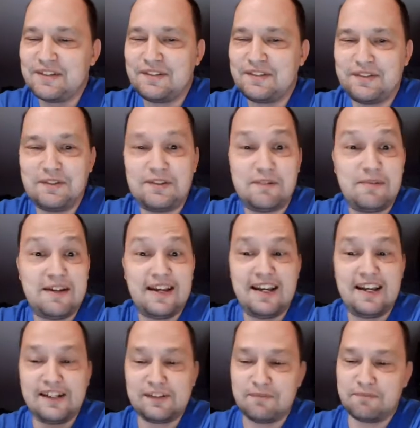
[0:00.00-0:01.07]
Soon to be a
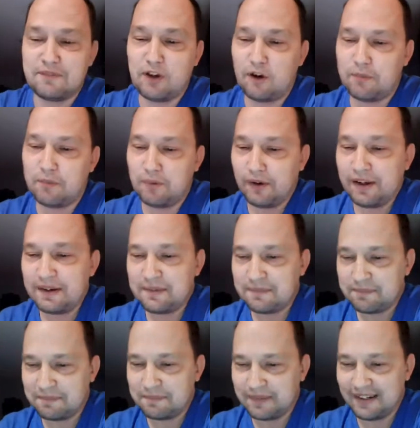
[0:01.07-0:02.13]
handsome tall boy,
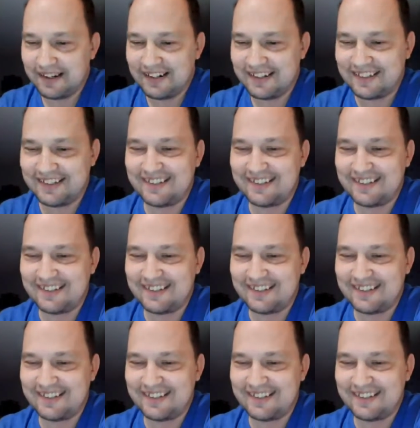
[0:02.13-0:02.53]
but